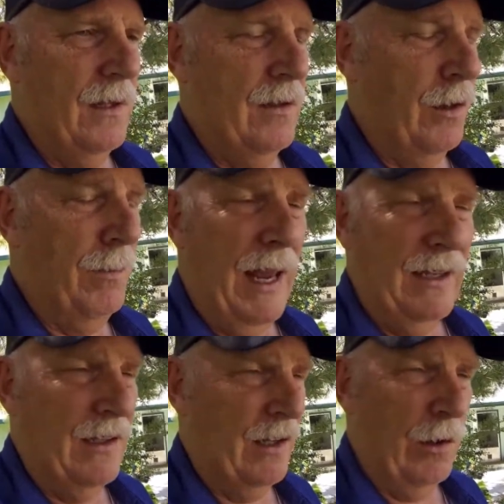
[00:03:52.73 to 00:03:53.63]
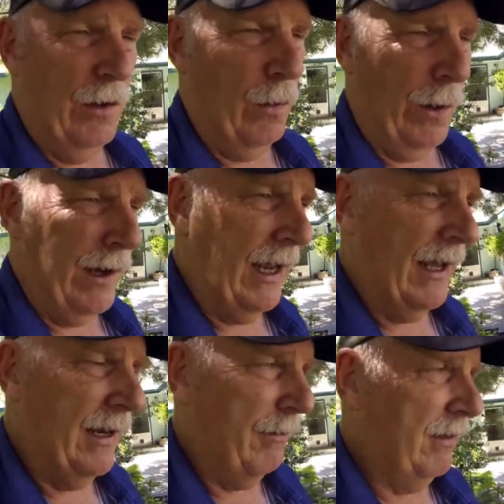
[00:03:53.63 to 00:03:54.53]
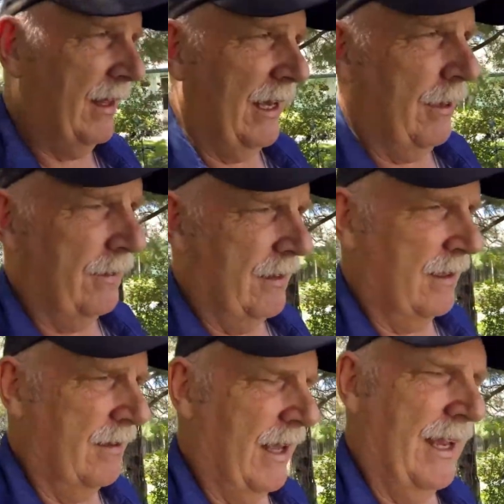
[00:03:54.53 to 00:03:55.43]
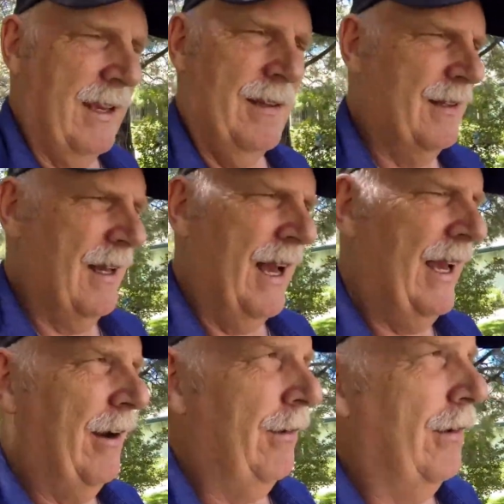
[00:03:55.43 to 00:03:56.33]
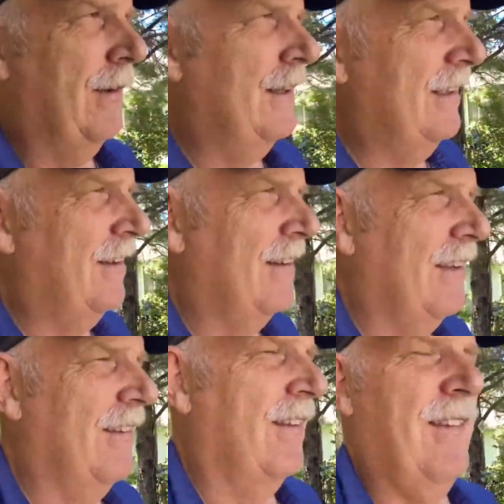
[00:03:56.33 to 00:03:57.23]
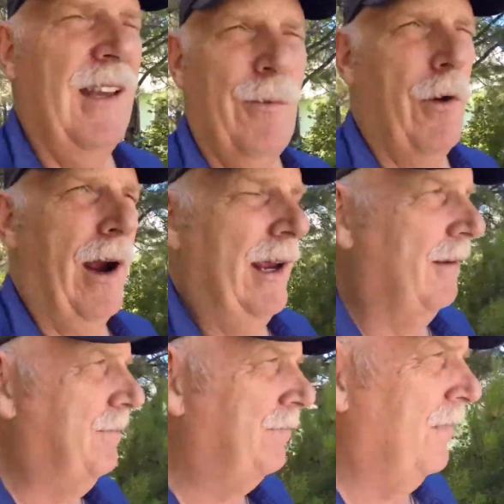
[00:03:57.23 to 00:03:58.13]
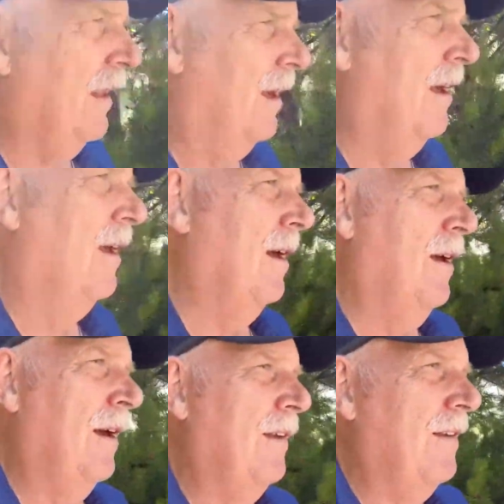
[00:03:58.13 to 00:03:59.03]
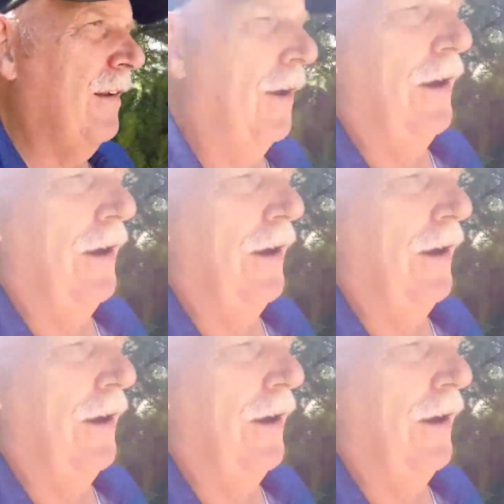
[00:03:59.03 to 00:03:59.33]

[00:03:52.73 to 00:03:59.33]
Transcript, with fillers: they're made to go to work in, everything else. And it's like, I don't know, it just doesn't seem right. So